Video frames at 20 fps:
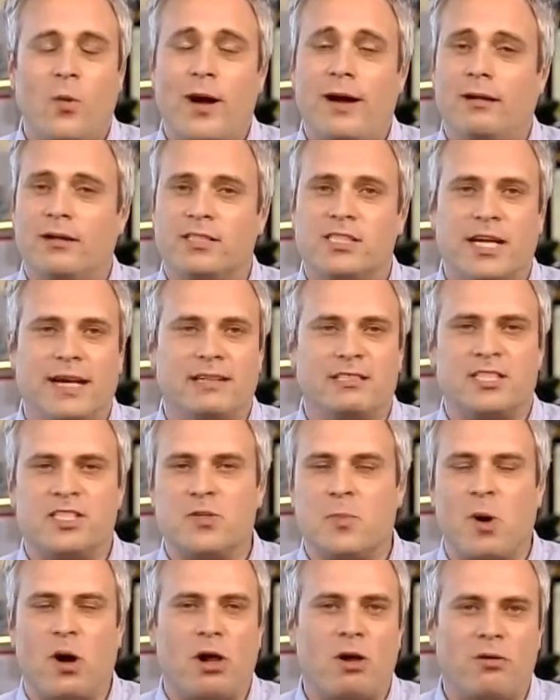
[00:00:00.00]
Well, it's
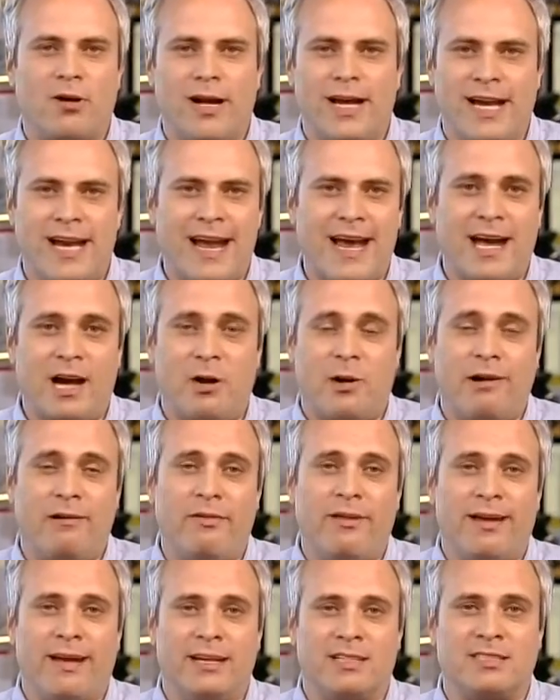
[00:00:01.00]
small right now. I
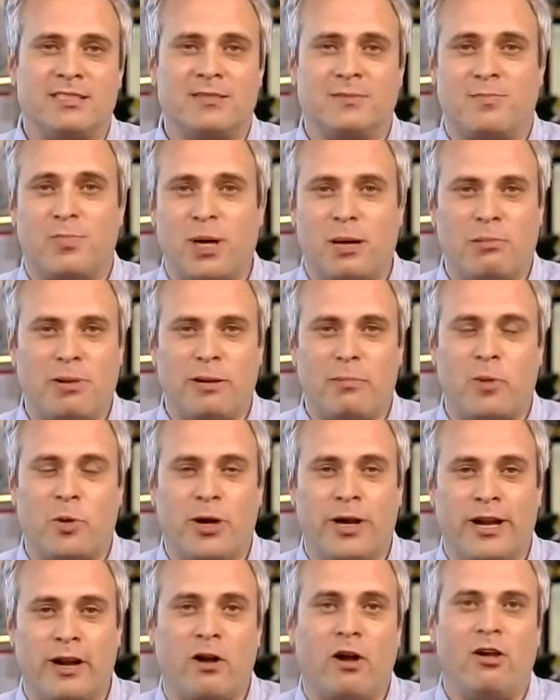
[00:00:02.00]
don't think it's probably
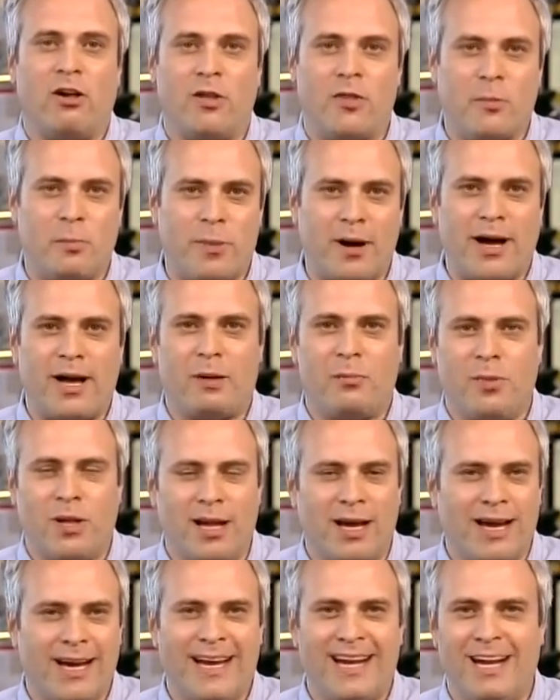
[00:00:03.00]
important at all to the bottom
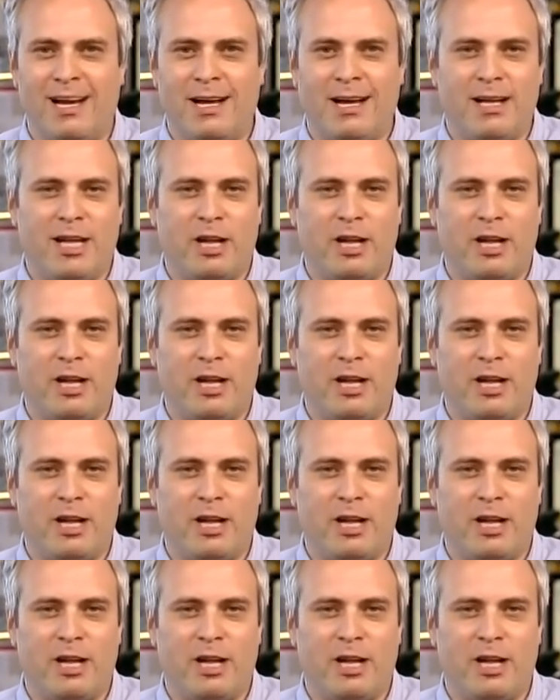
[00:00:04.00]
line.